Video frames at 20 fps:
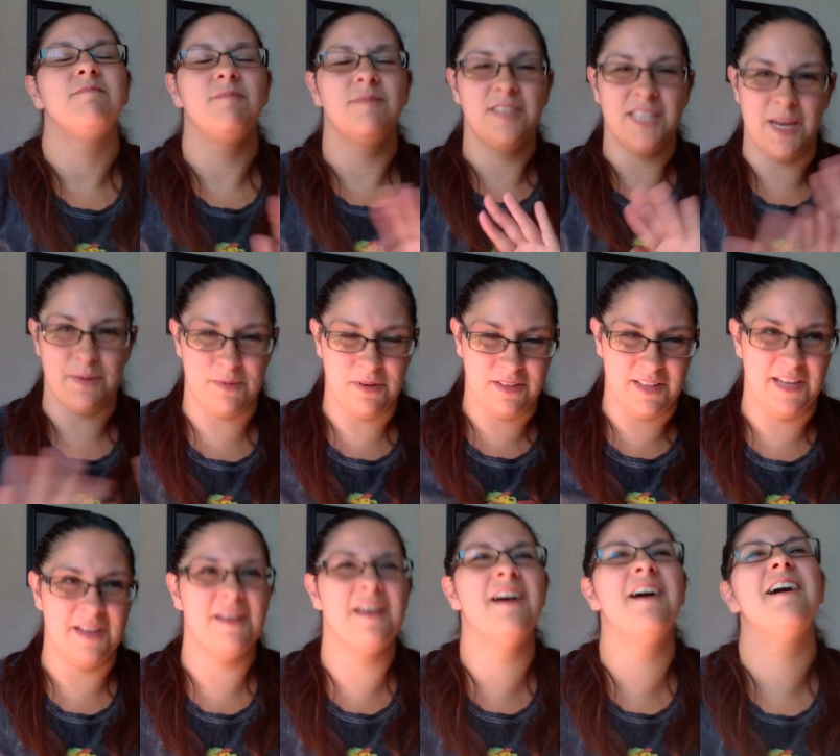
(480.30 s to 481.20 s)

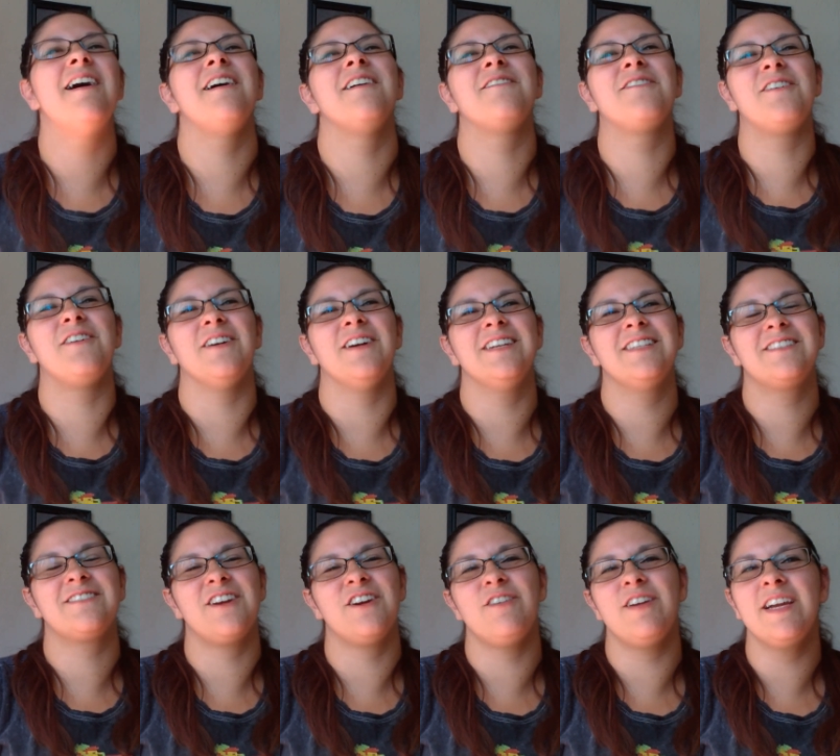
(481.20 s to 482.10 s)
separately, of course,
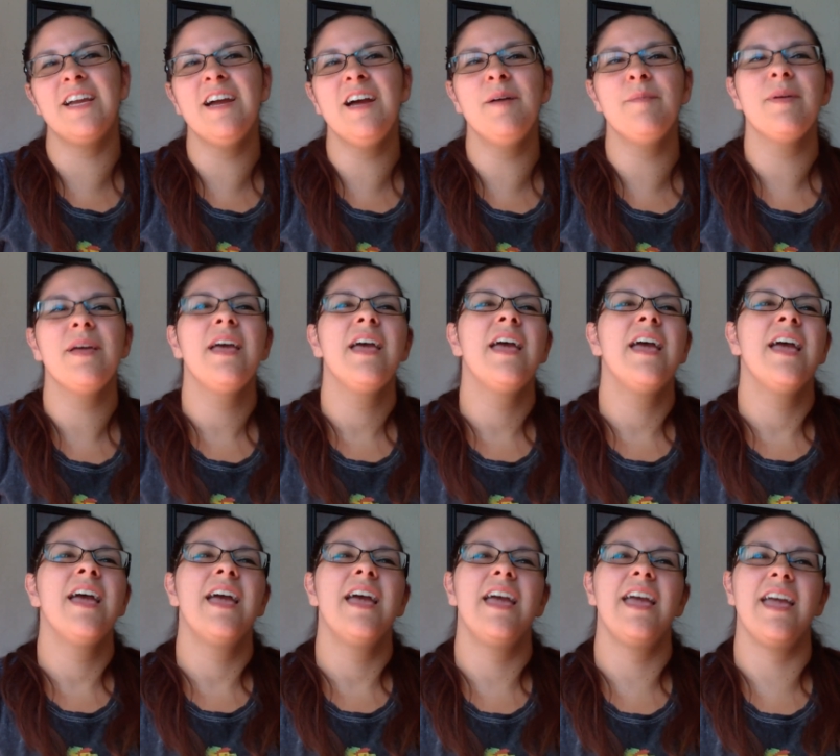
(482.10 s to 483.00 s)
growing up,
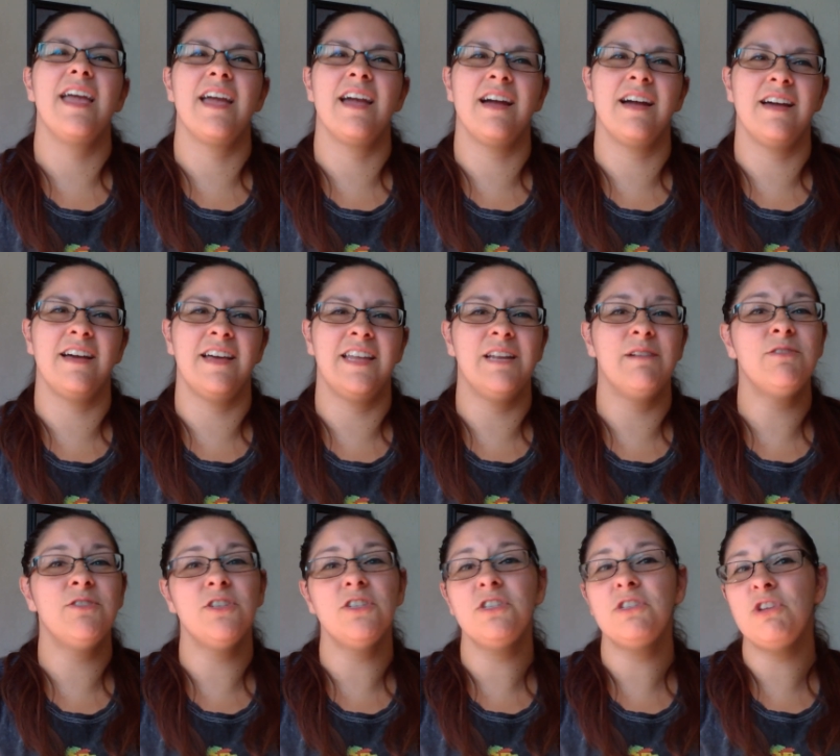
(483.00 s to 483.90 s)
and it
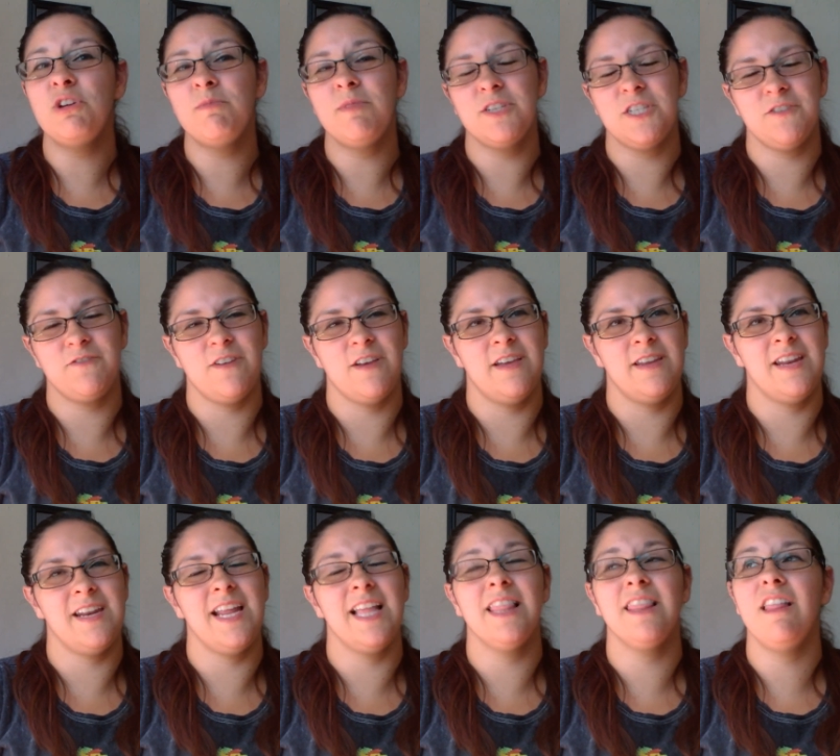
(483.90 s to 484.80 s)
was just so much fun,
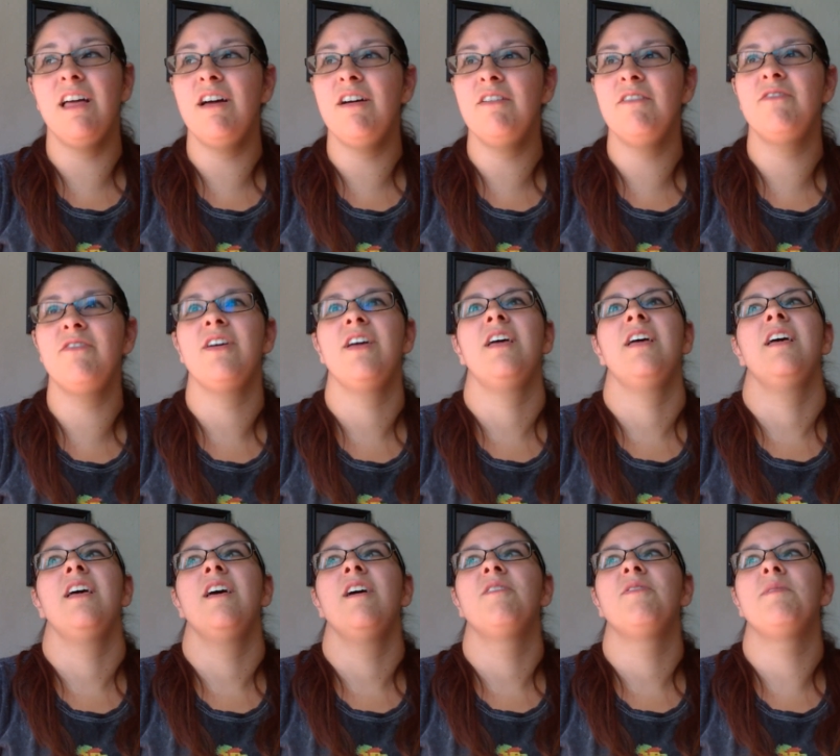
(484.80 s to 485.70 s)
and I love
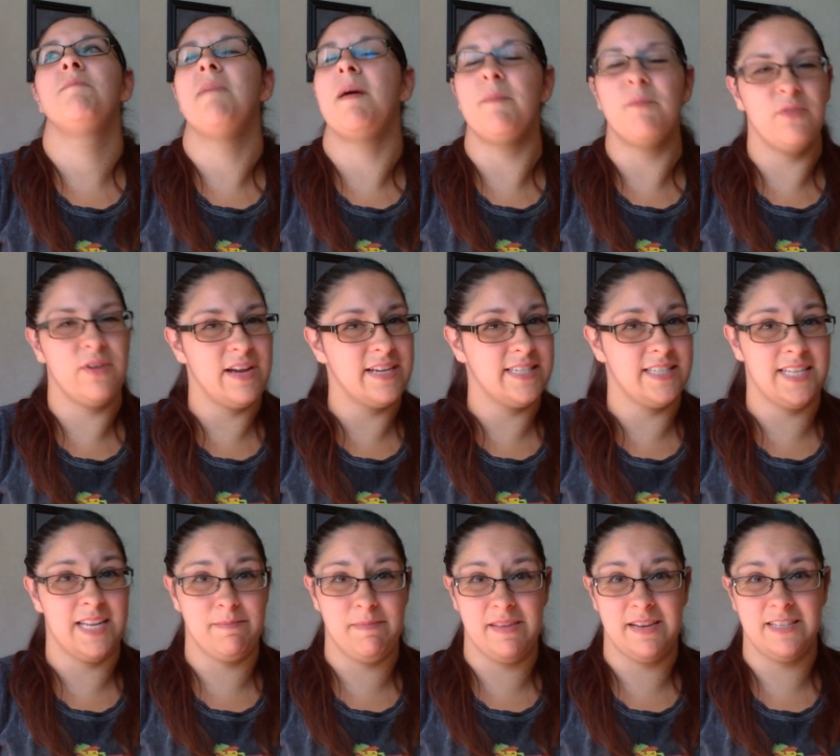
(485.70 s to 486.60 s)
memories that
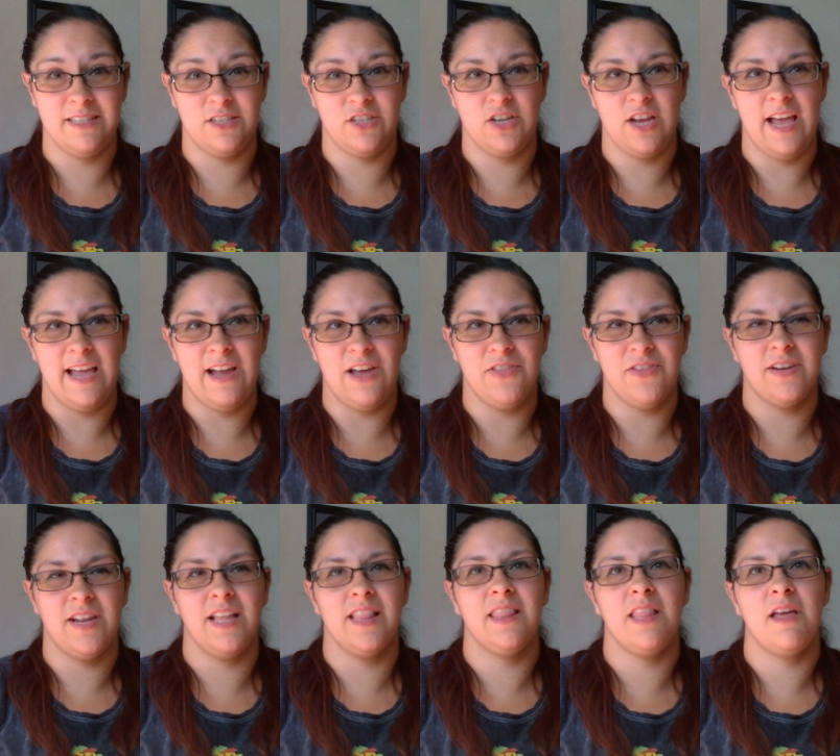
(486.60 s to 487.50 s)
I made as a child, and
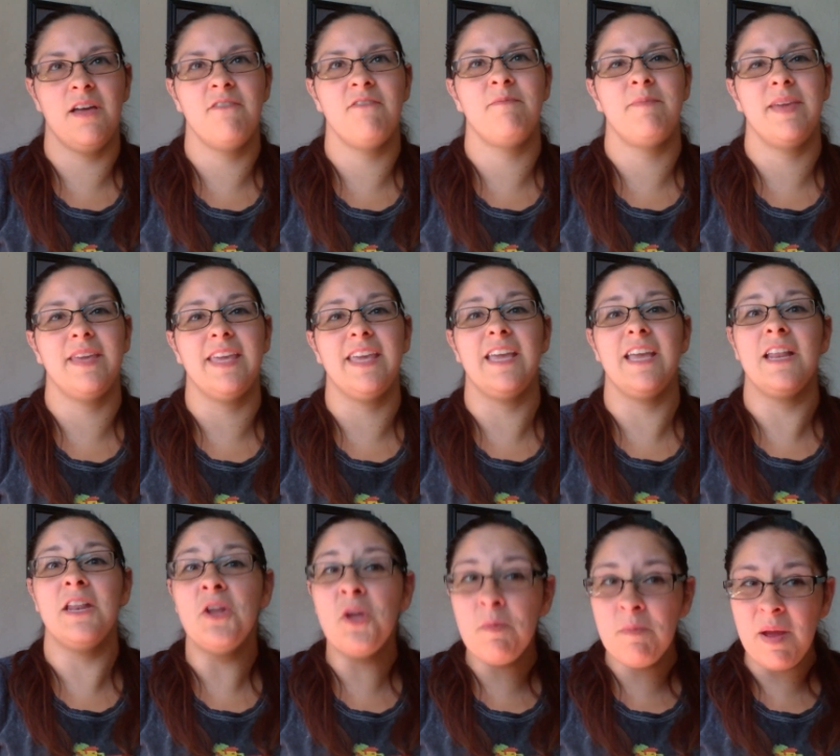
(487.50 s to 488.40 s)
I love
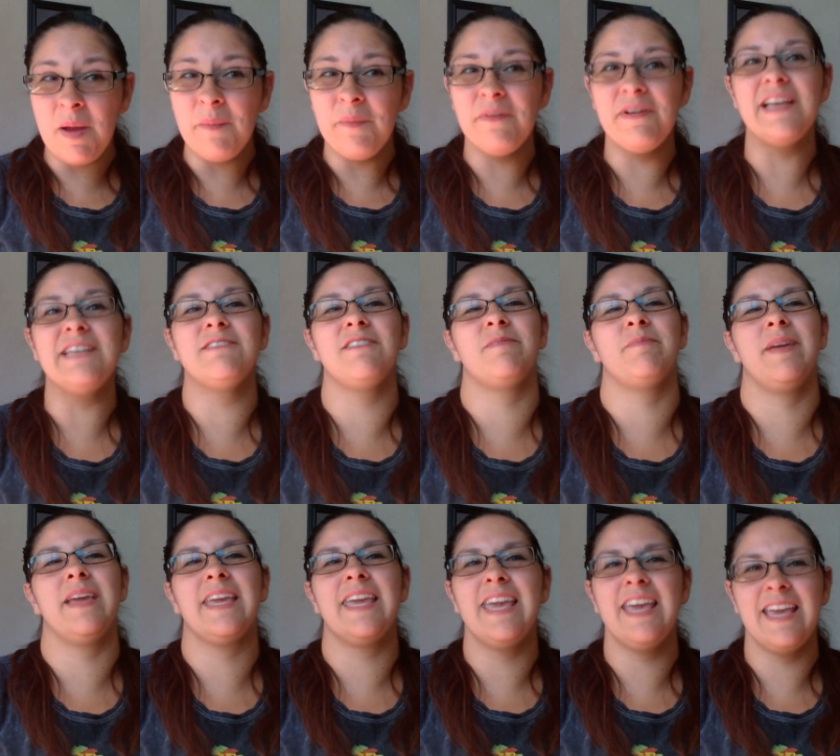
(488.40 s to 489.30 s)
making new memories with
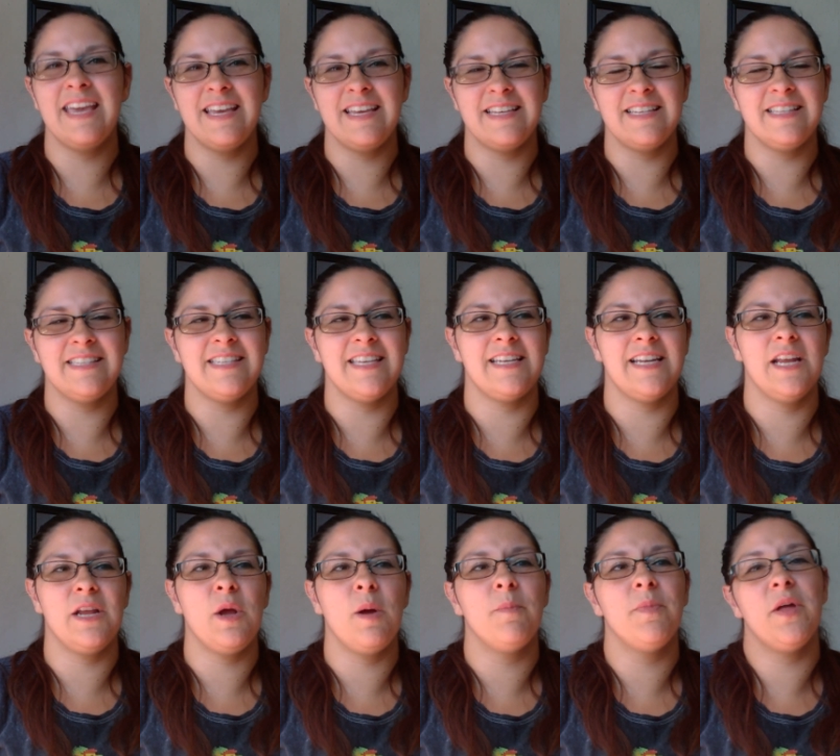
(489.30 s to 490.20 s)
my kids, and I
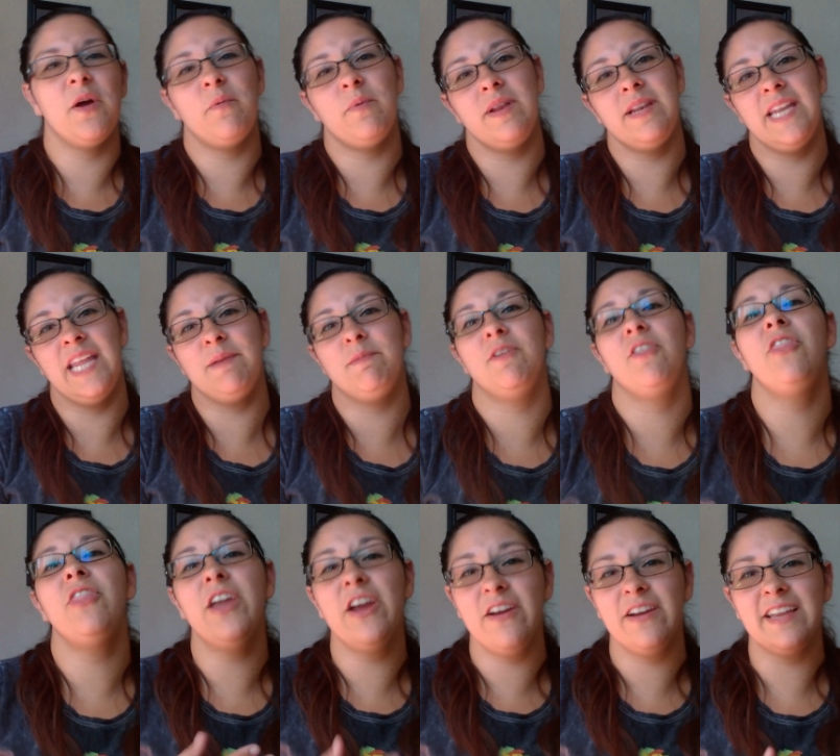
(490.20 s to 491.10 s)
hope that one day with
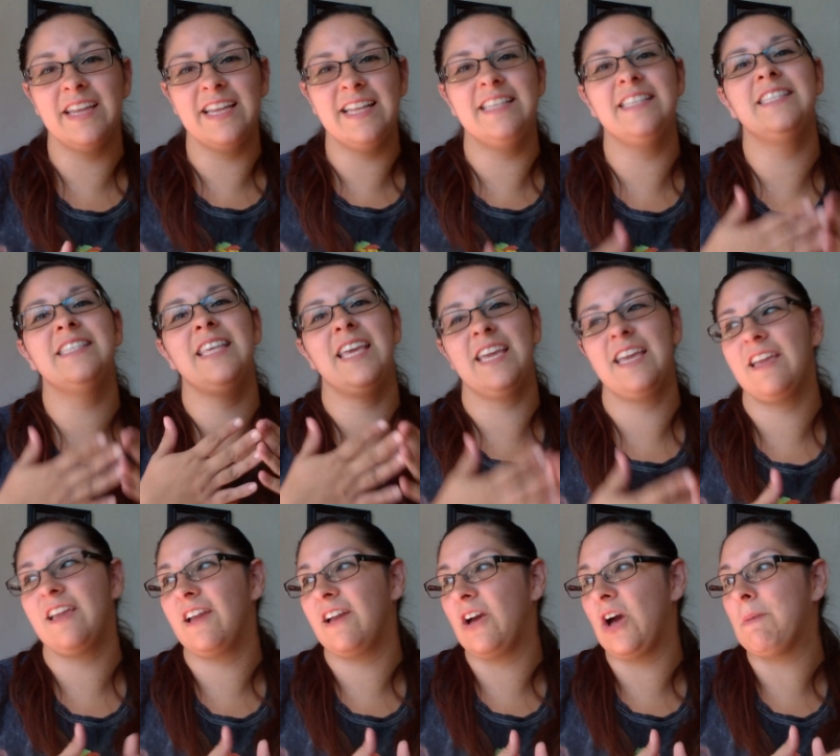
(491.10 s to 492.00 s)
their kids they
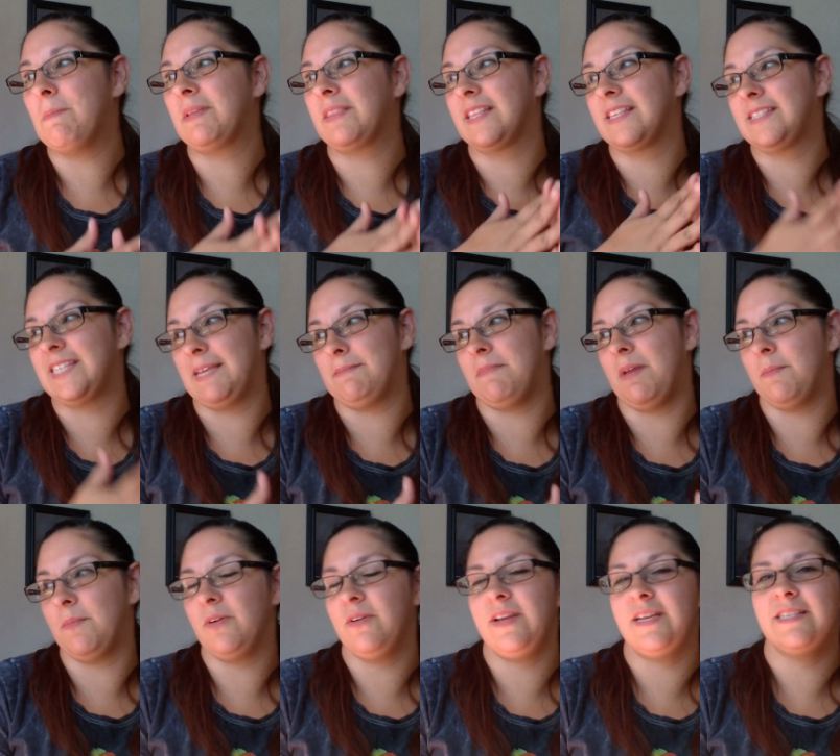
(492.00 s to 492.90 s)
can go and make the same
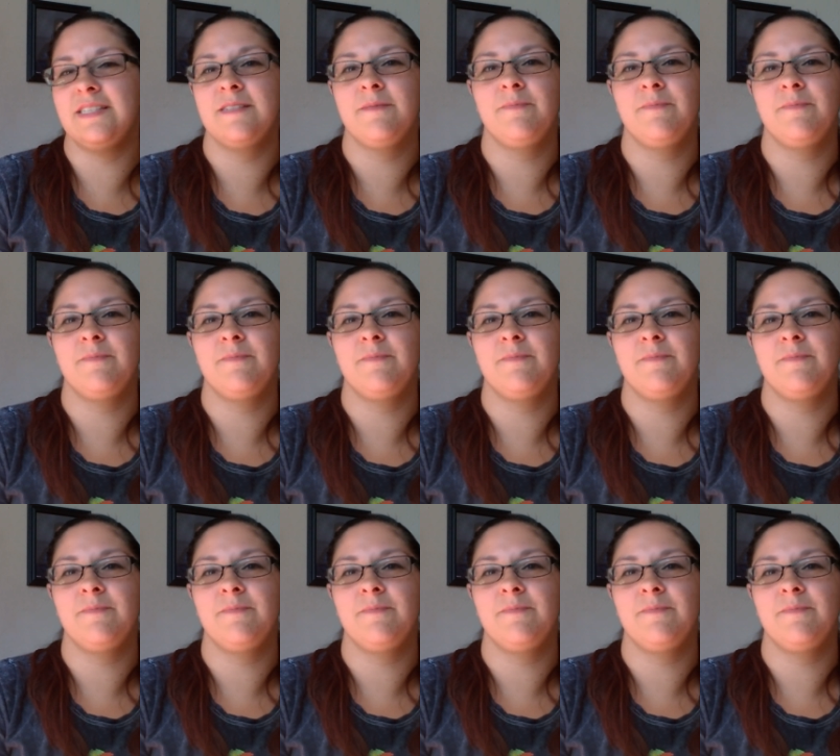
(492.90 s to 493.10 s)
memories.